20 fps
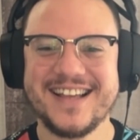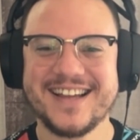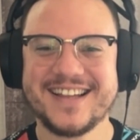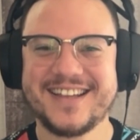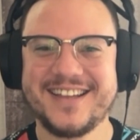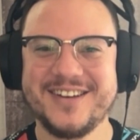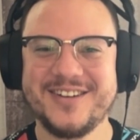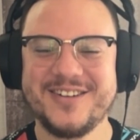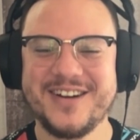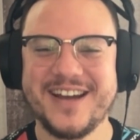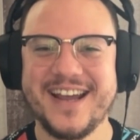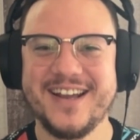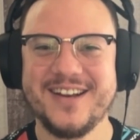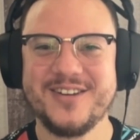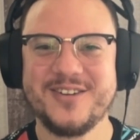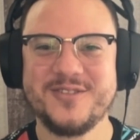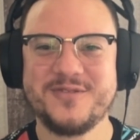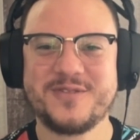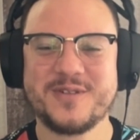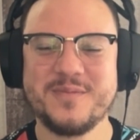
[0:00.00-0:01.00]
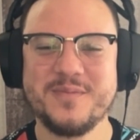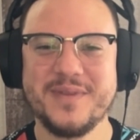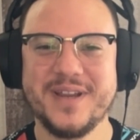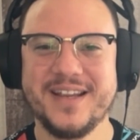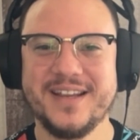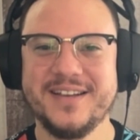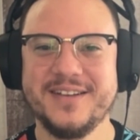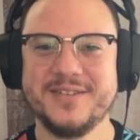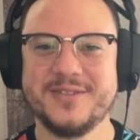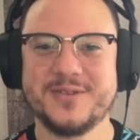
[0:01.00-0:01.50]
thing that killed Halo for
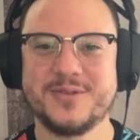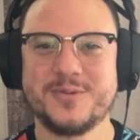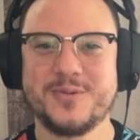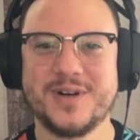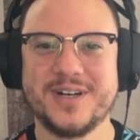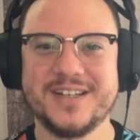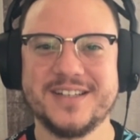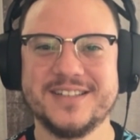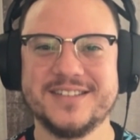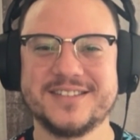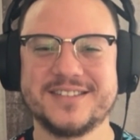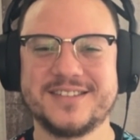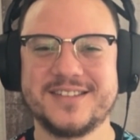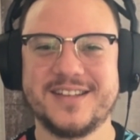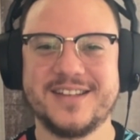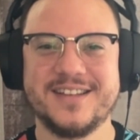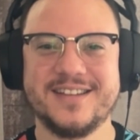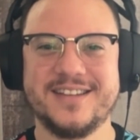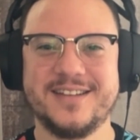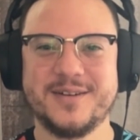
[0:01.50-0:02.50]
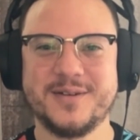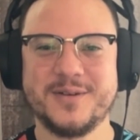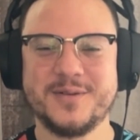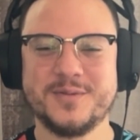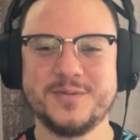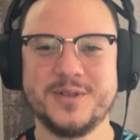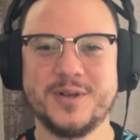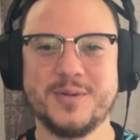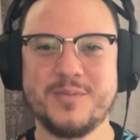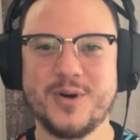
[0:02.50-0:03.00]
me was the
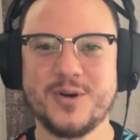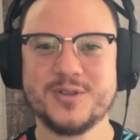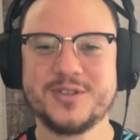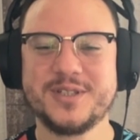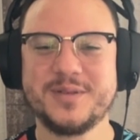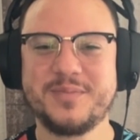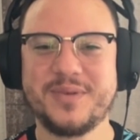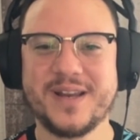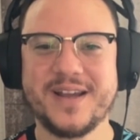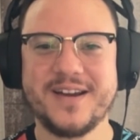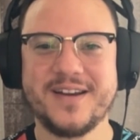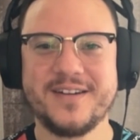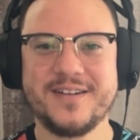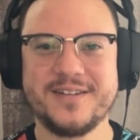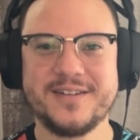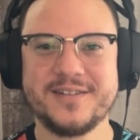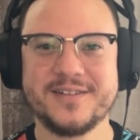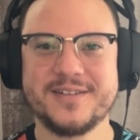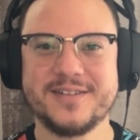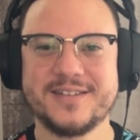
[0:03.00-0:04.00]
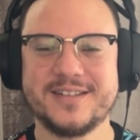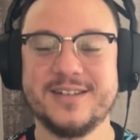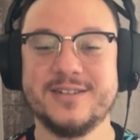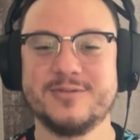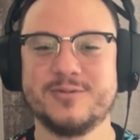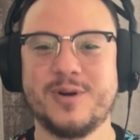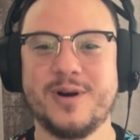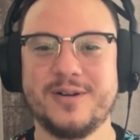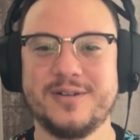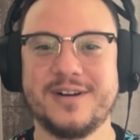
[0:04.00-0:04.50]
multiplayer.
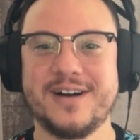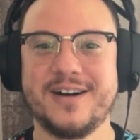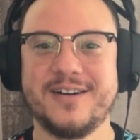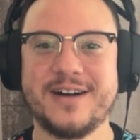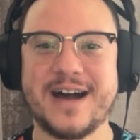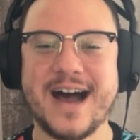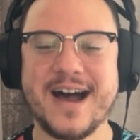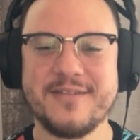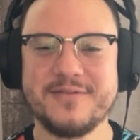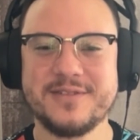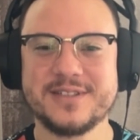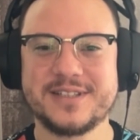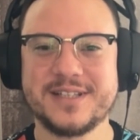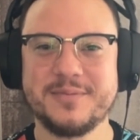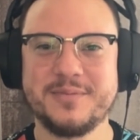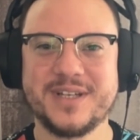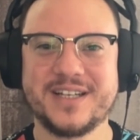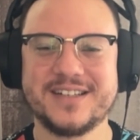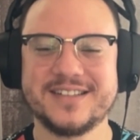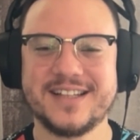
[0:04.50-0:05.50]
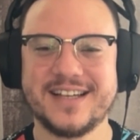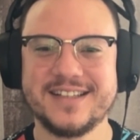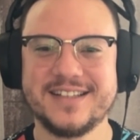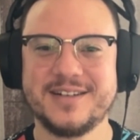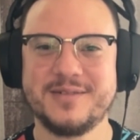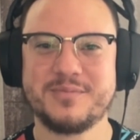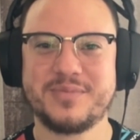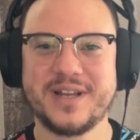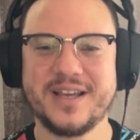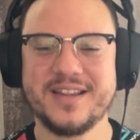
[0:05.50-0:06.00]
Because, obviously because I
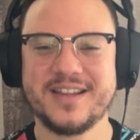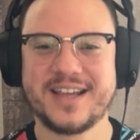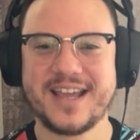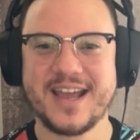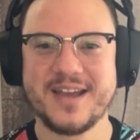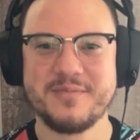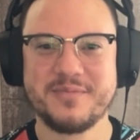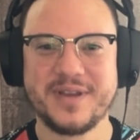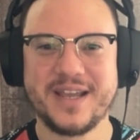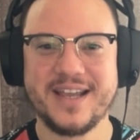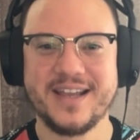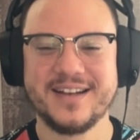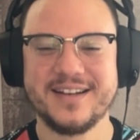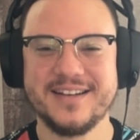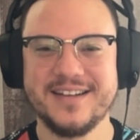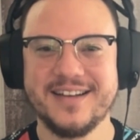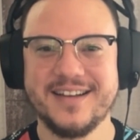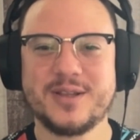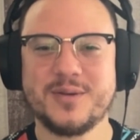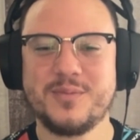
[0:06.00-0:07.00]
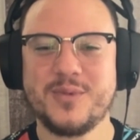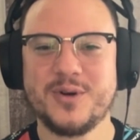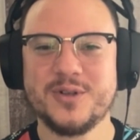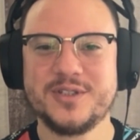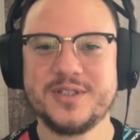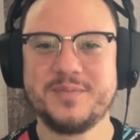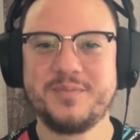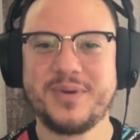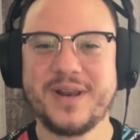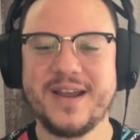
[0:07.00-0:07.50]
didn't play the campaign, but the
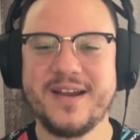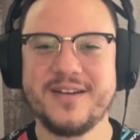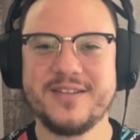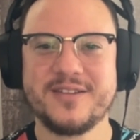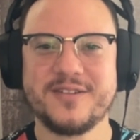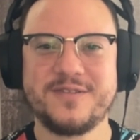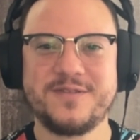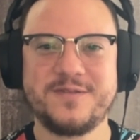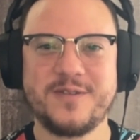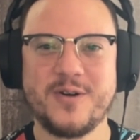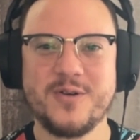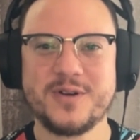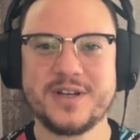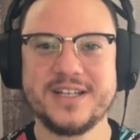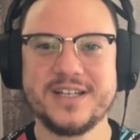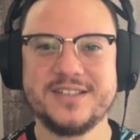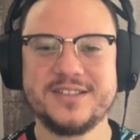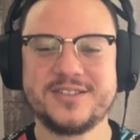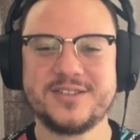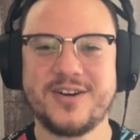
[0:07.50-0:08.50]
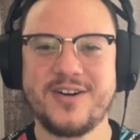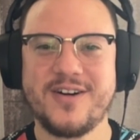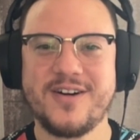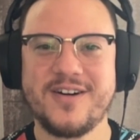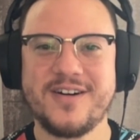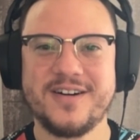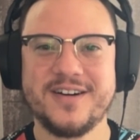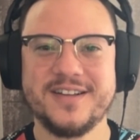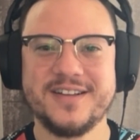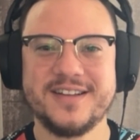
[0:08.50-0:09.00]
multiplayer, the focus
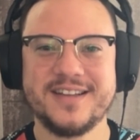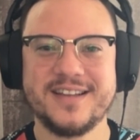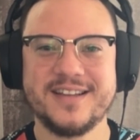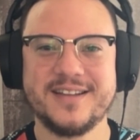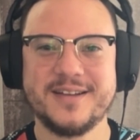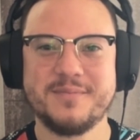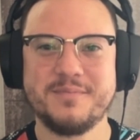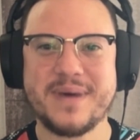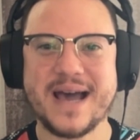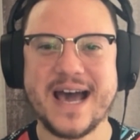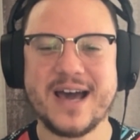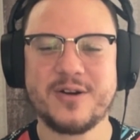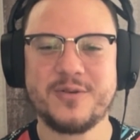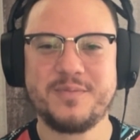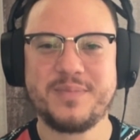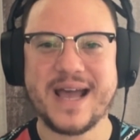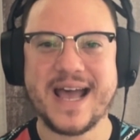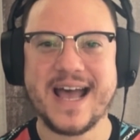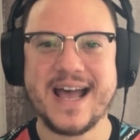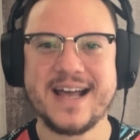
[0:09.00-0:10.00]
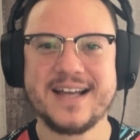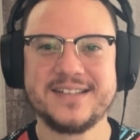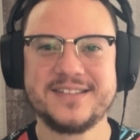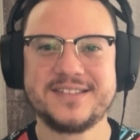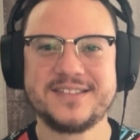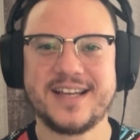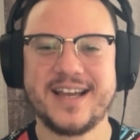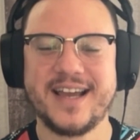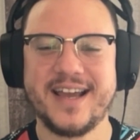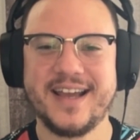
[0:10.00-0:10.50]
on the battle
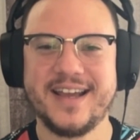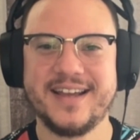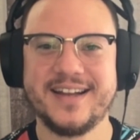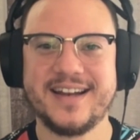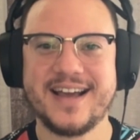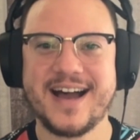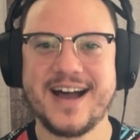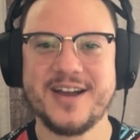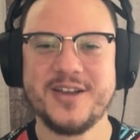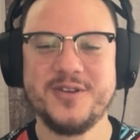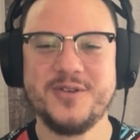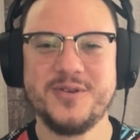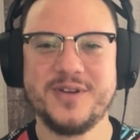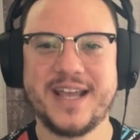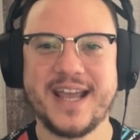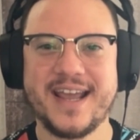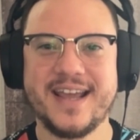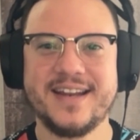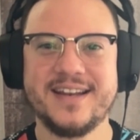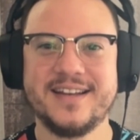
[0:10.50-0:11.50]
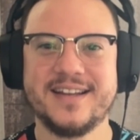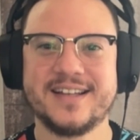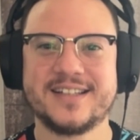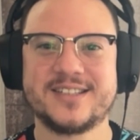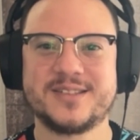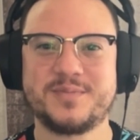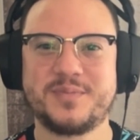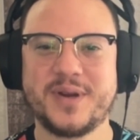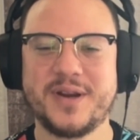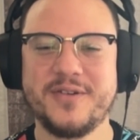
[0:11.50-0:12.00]
pass and how you gain
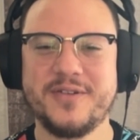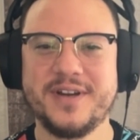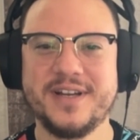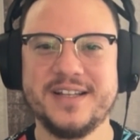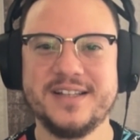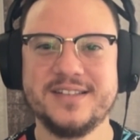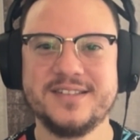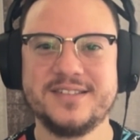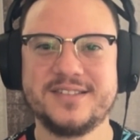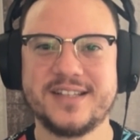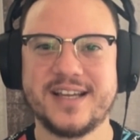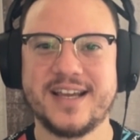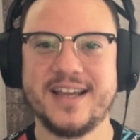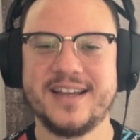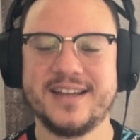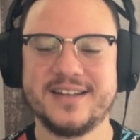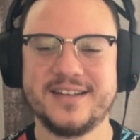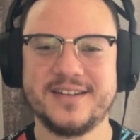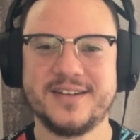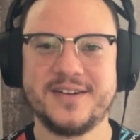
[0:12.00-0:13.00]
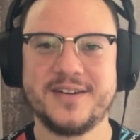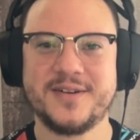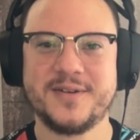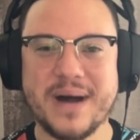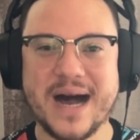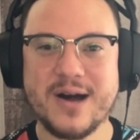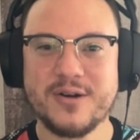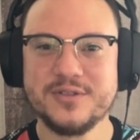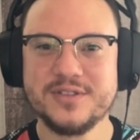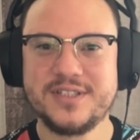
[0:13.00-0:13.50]
experience and the
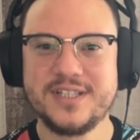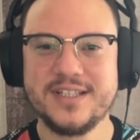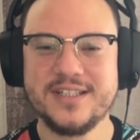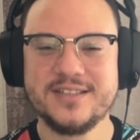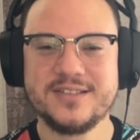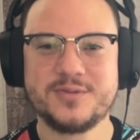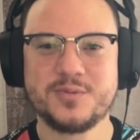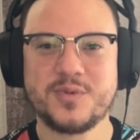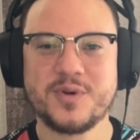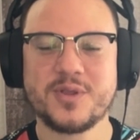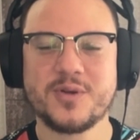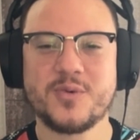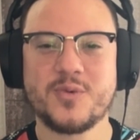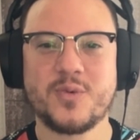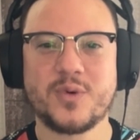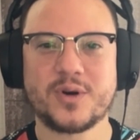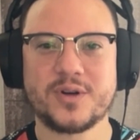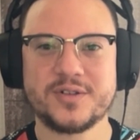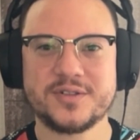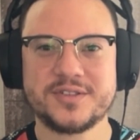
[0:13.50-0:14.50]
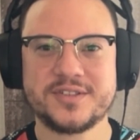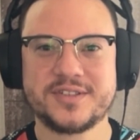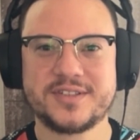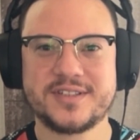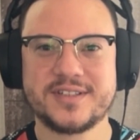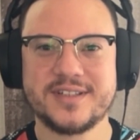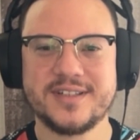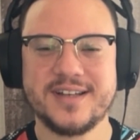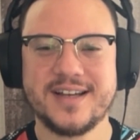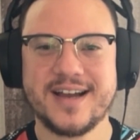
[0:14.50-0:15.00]
bounties were the
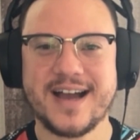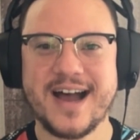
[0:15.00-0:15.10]
worst.